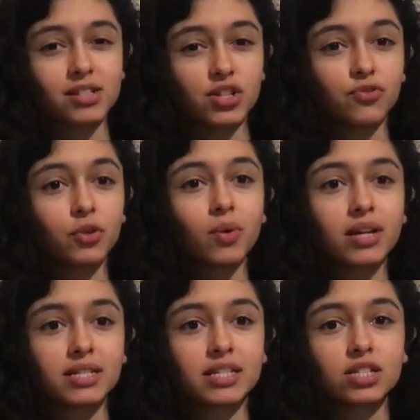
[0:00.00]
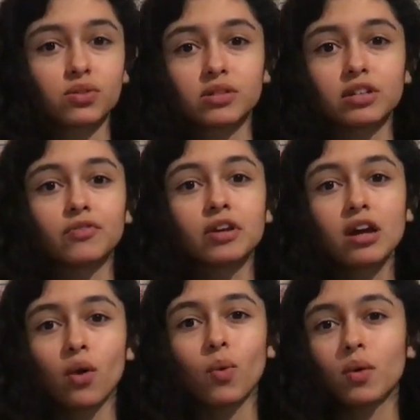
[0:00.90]
So if you want to see sort of
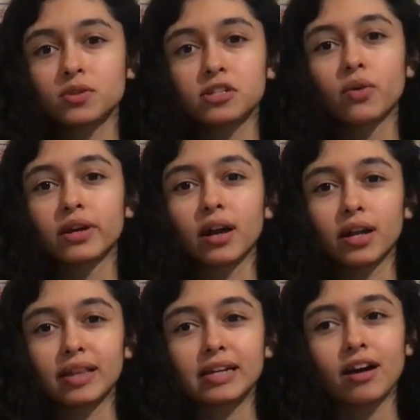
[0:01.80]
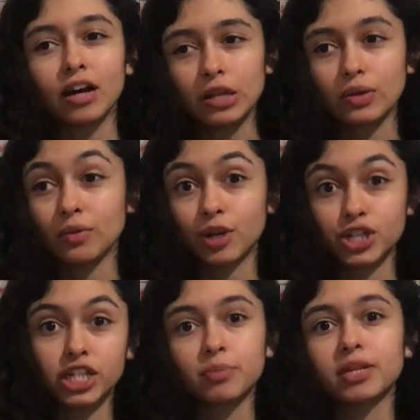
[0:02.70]
what was going on at that con, you can
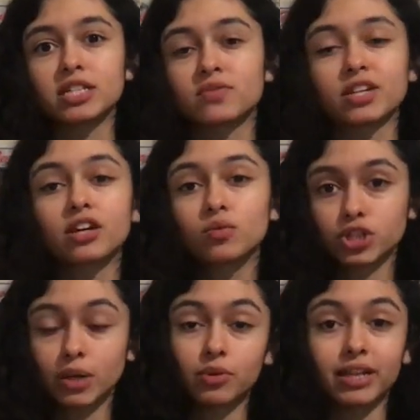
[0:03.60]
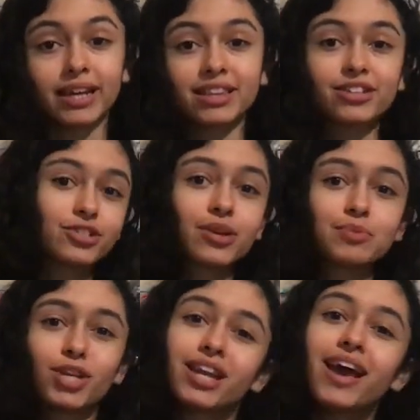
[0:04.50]
watch D-Piddy's video, which I will link in the
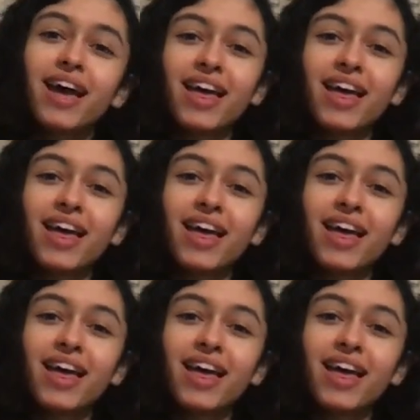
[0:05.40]
description.